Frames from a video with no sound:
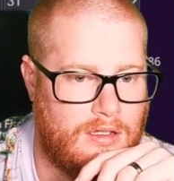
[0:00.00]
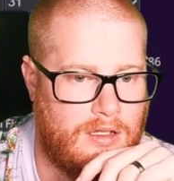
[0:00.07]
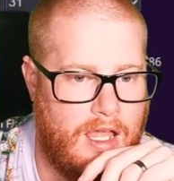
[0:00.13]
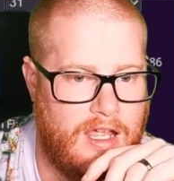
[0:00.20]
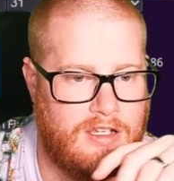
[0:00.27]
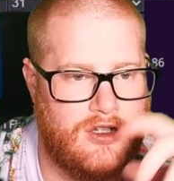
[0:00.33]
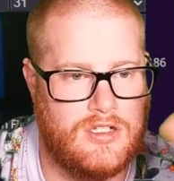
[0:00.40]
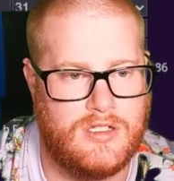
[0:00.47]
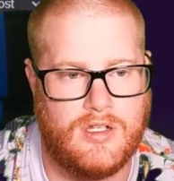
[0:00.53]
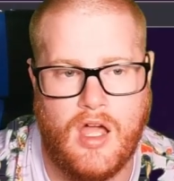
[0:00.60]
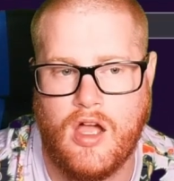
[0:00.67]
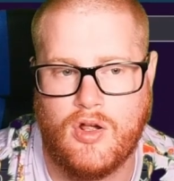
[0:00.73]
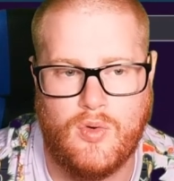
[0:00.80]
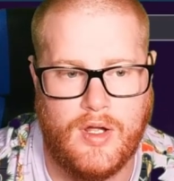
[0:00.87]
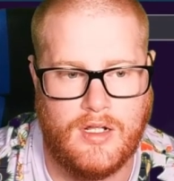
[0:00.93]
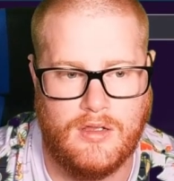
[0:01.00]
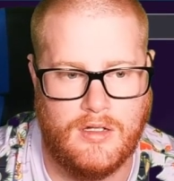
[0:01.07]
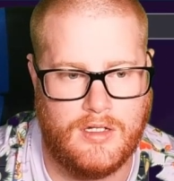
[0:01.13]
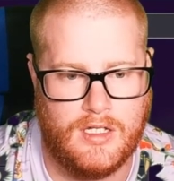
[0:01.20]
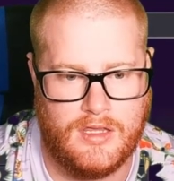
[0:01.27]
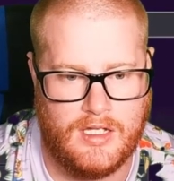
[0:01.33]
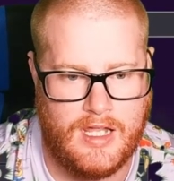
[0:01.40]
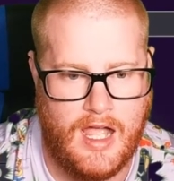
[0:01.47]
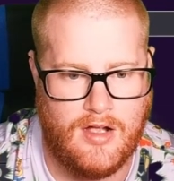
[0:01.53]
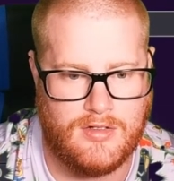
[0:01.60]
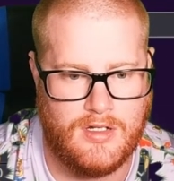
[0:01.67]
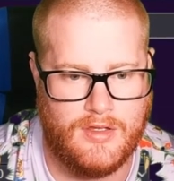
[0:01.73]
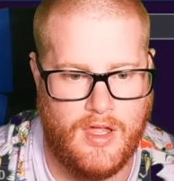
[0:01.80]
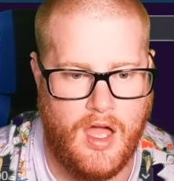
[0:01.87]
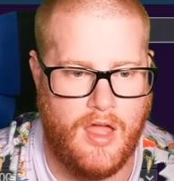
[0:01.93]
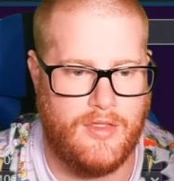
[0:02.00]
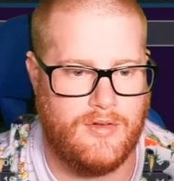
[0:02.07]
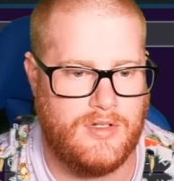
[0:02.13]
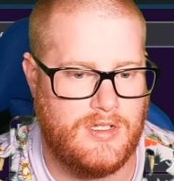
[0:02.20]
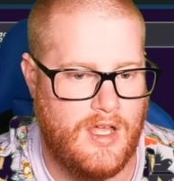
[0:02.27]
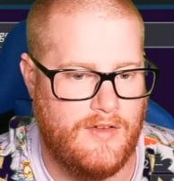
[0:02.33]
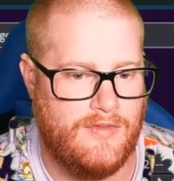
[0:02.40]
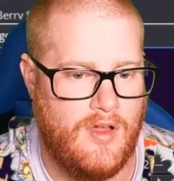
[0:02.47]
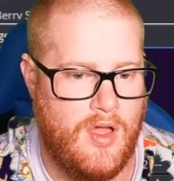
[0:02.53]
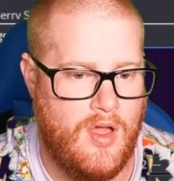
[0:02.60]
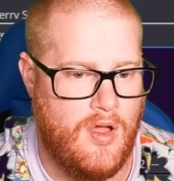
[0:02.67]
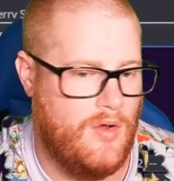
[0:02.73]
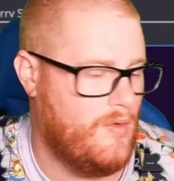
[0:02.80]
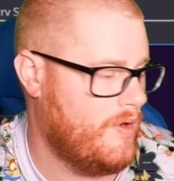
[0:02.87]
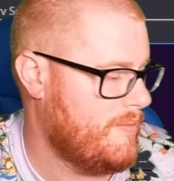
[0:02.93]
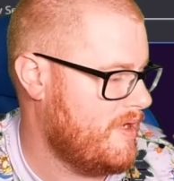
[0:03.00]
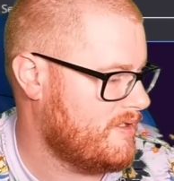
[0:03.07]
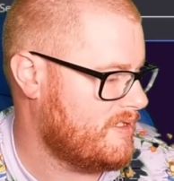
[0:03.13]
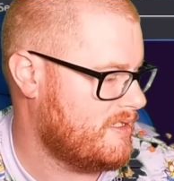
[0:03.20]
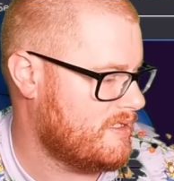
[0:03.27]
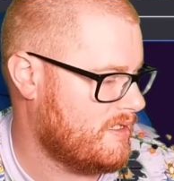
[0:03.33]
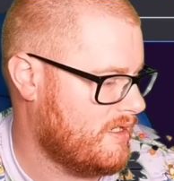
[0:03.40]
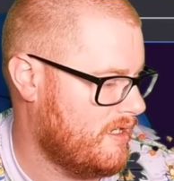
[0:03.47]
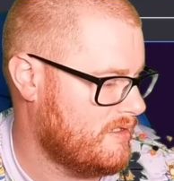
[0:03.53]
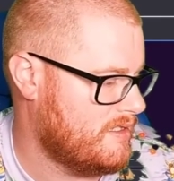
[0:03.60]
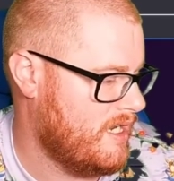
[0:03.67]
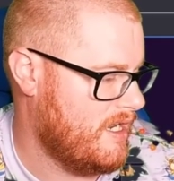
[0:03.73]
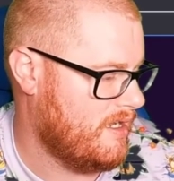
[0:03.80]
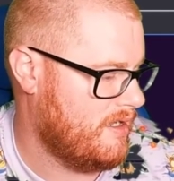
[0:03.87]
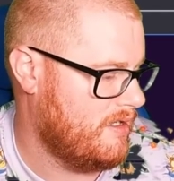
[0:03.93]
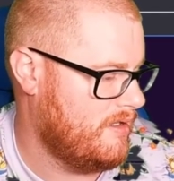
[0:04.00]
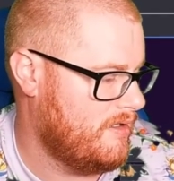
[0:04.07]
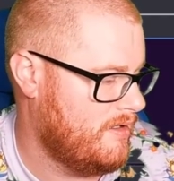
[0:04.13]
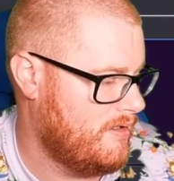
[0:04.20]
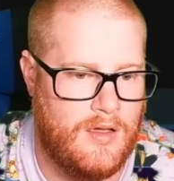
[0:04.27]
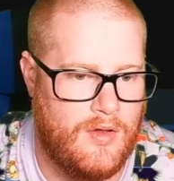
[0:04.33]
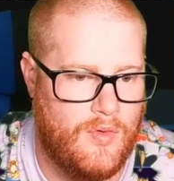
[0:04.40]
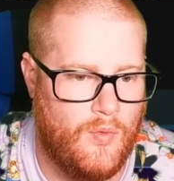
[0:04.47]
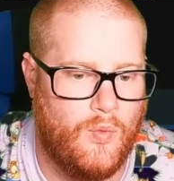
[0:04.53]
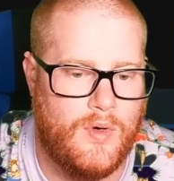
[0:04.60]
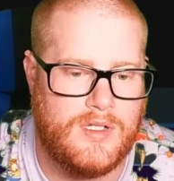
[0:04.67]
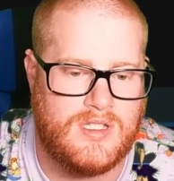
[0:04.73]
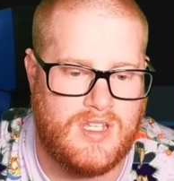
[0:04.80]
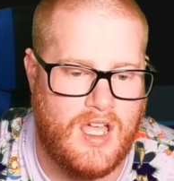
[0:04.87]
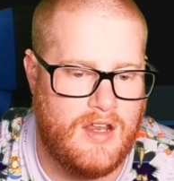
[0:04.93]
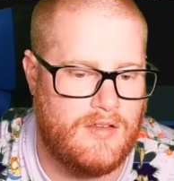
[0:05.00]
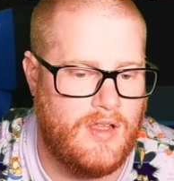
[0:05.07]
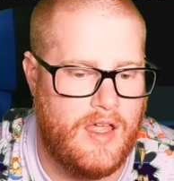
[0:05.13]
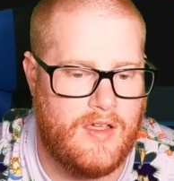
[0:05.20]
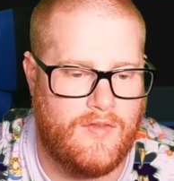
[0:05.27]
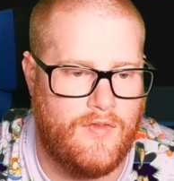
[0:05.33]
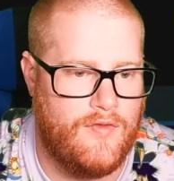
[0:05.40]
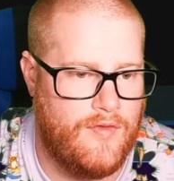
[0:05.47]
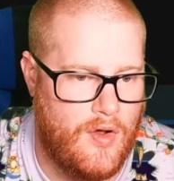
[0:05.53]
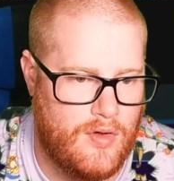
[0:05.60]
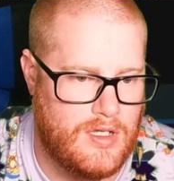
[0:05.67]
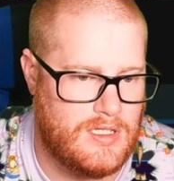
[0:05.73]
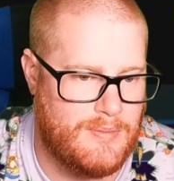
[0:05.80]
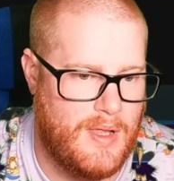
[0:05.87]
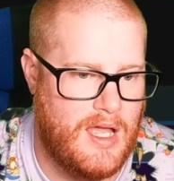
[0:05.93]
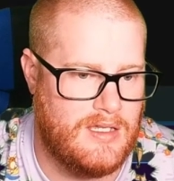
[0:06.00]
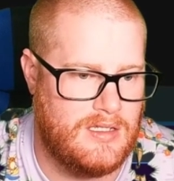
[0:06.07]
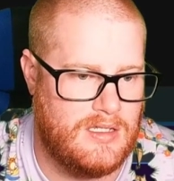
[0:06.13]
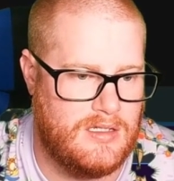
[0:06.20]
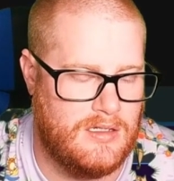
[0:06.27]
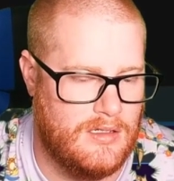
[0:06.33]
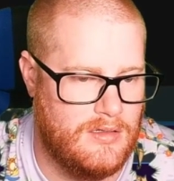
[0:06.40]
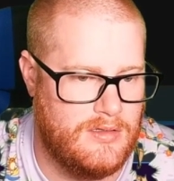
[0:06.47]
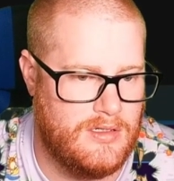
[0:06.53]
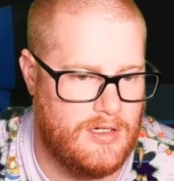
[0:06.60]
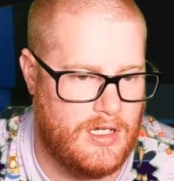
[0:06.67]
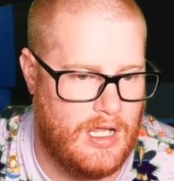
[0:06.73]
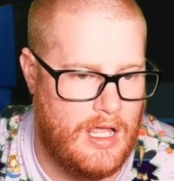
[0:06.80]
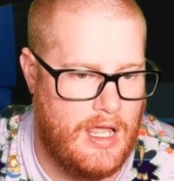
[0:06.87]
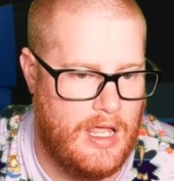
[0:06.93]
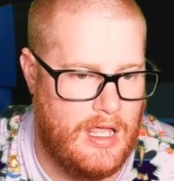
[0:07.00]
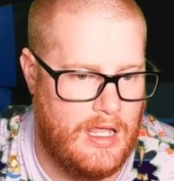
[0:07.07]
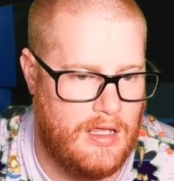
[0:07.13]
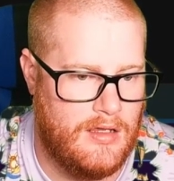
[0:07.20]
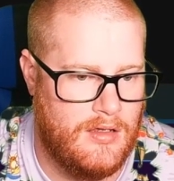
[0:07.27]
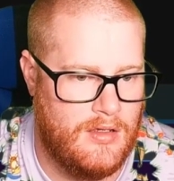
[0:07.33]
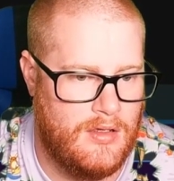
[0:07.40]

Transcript: like, just a quick look at the calcs on the other stuff. What about Skuntank? Once again, like, Focus Blast still doing a